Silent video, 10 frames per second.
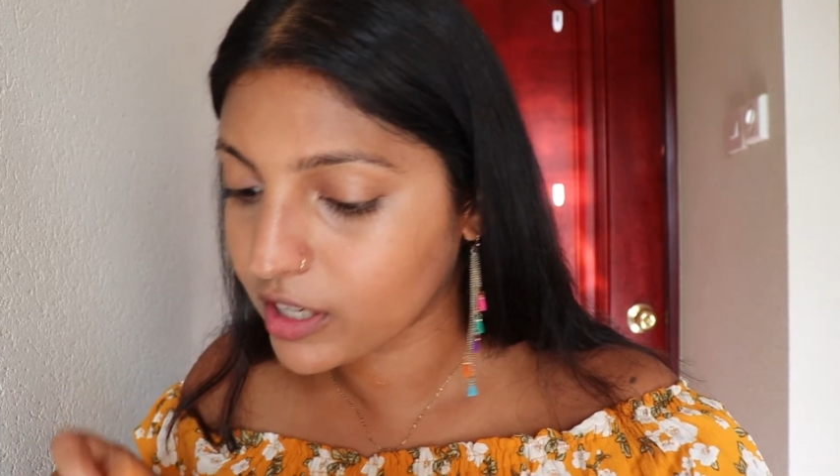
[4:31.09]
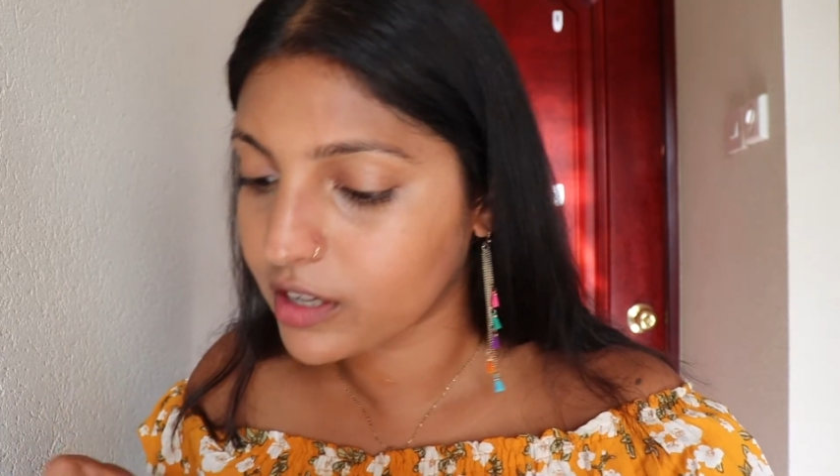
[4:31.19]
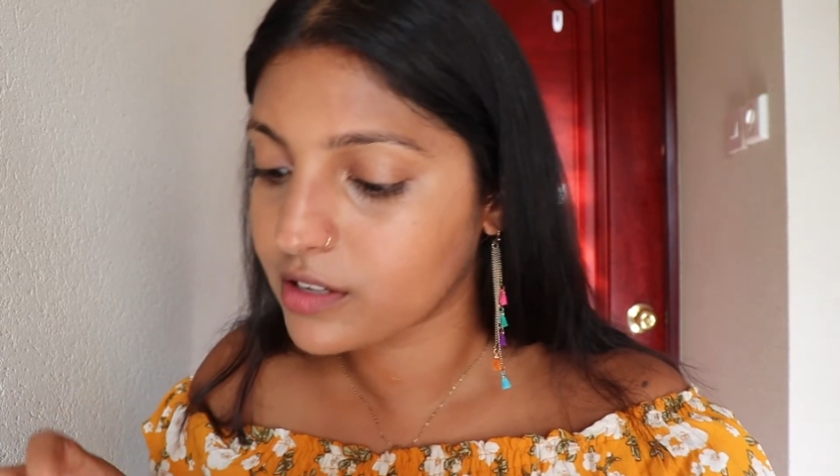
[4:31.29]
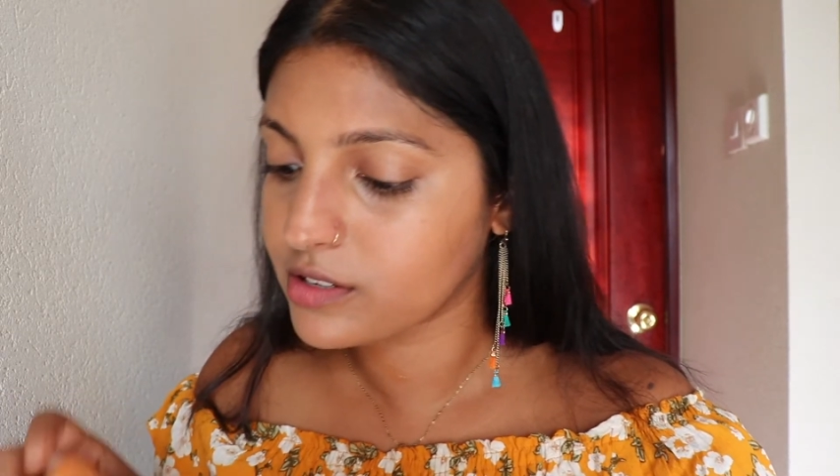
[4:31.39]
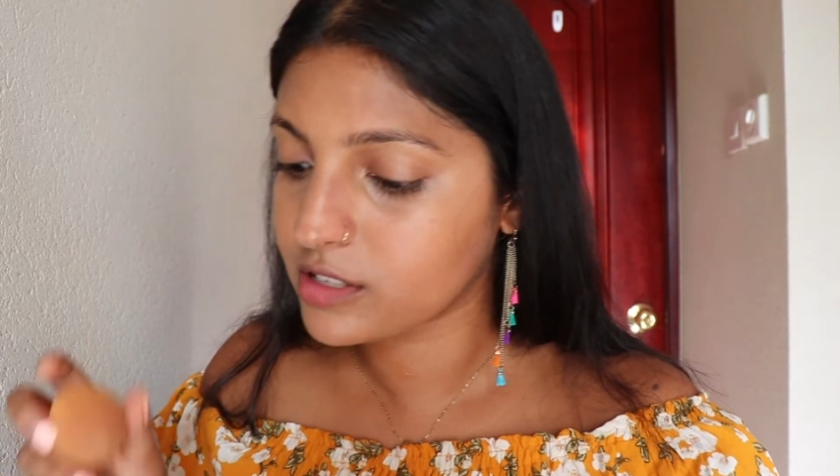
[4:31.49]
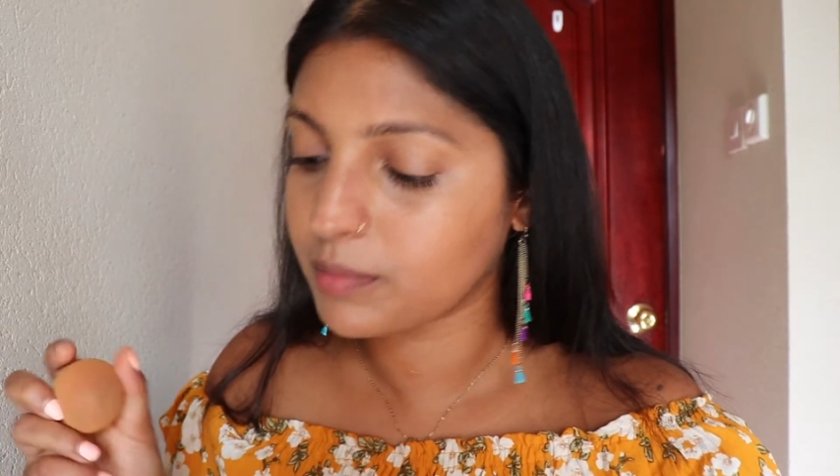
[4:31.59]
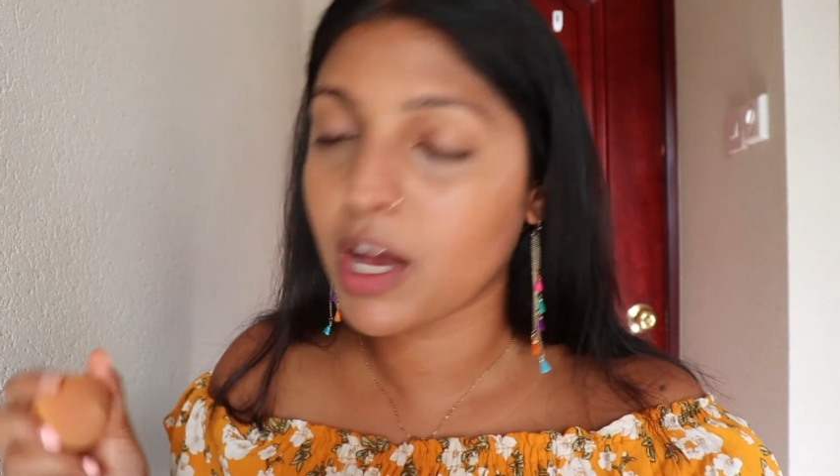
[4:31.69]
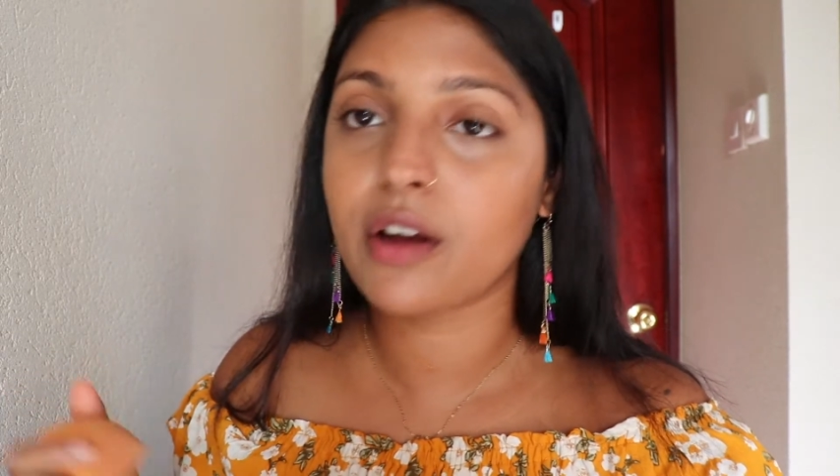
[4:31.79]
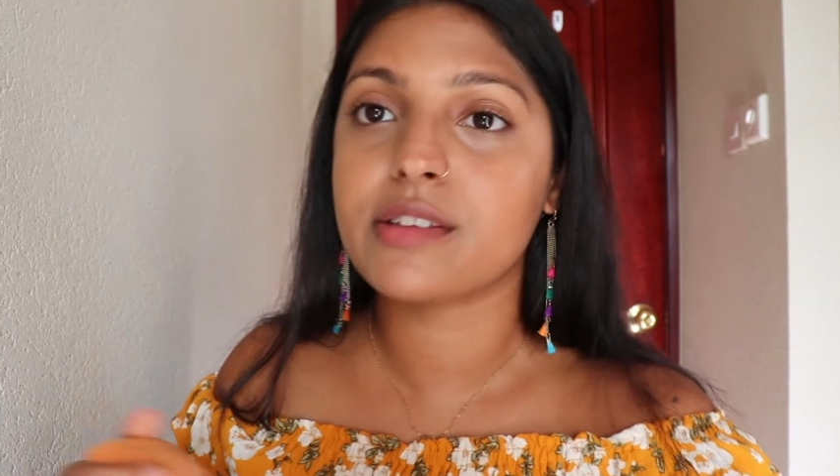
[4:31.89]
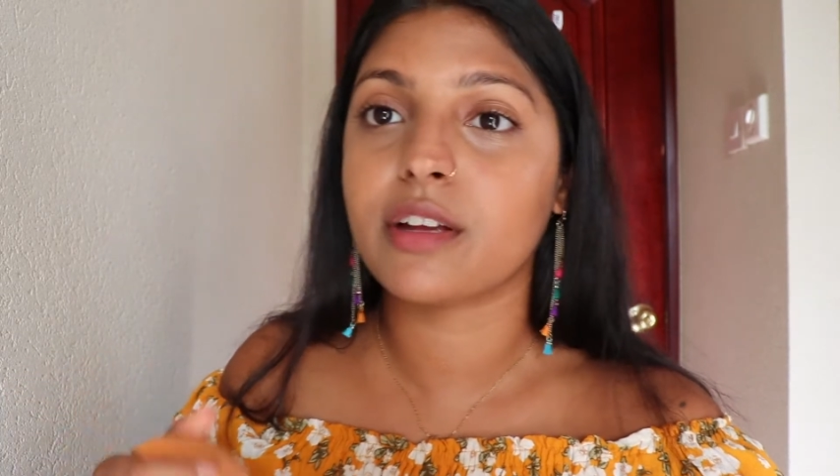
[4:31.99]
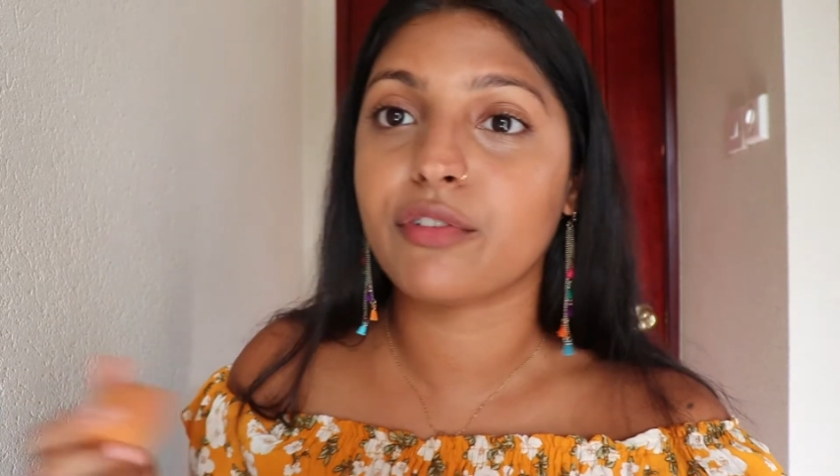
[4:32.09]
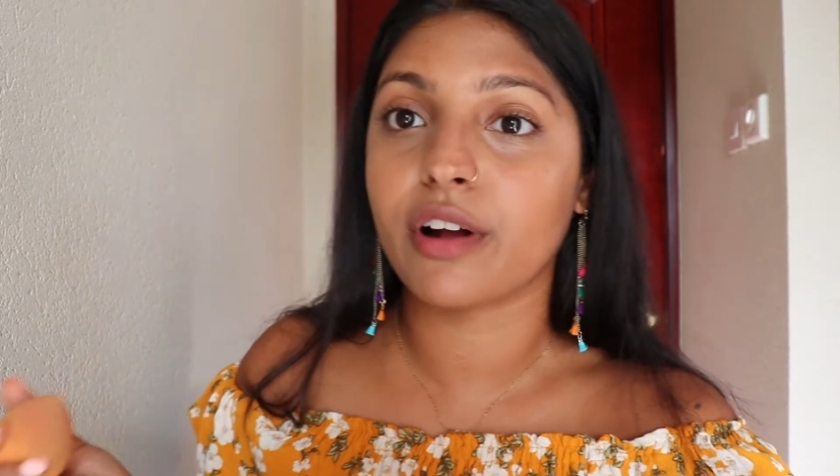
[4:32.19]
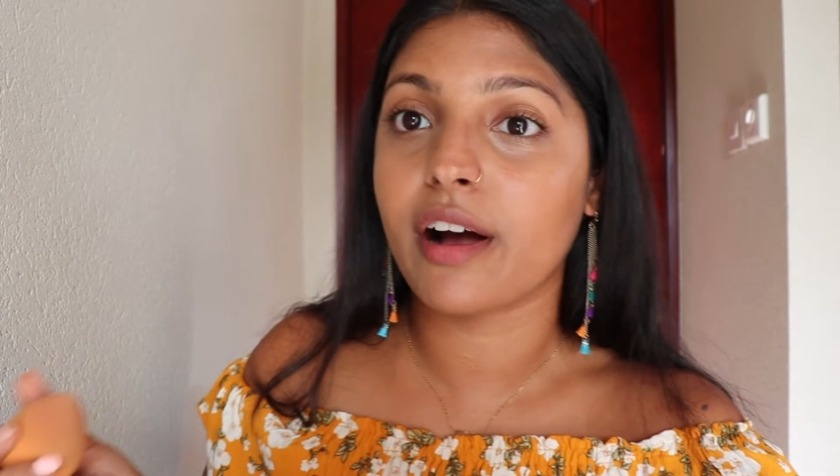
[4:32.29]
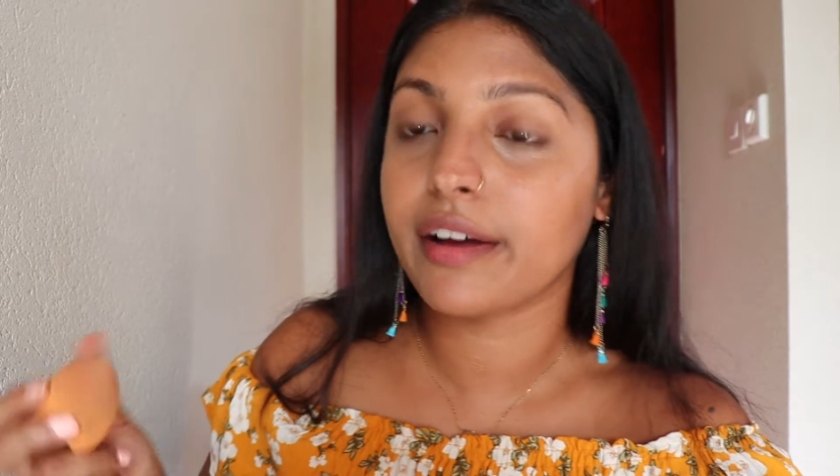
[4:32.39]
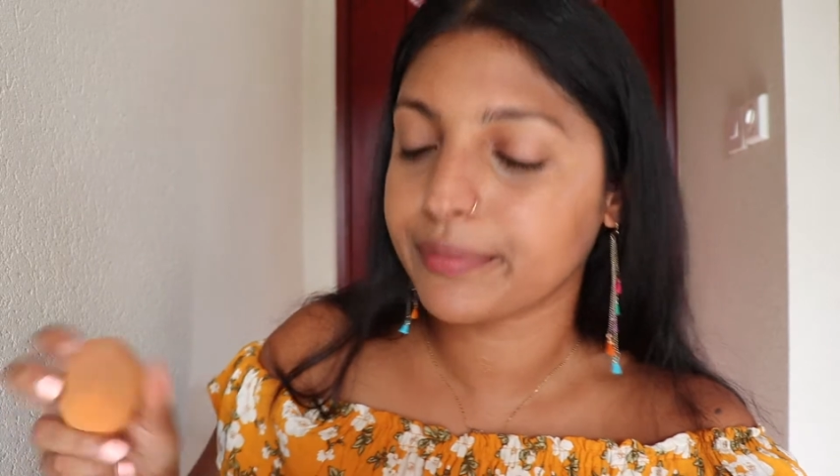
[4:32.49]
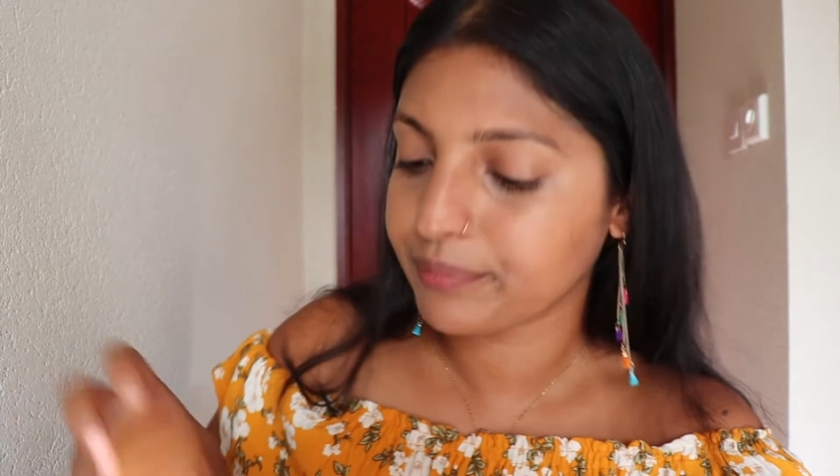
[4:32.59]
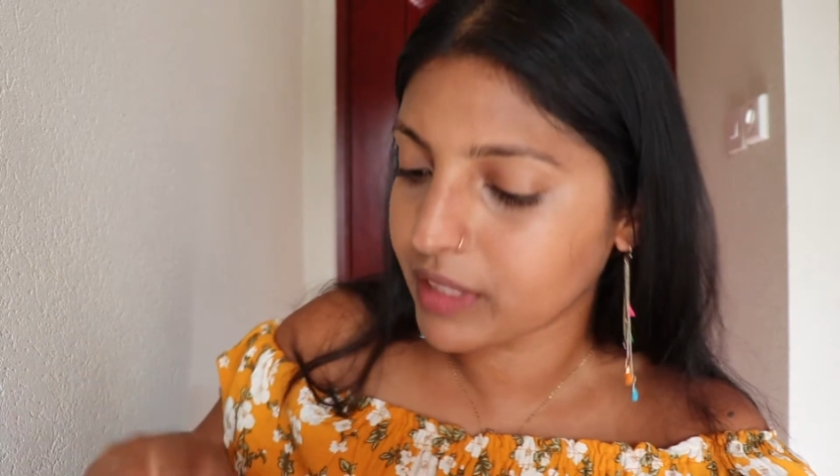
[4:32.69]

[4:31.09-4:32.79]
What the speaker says: because to be honest, I forgot.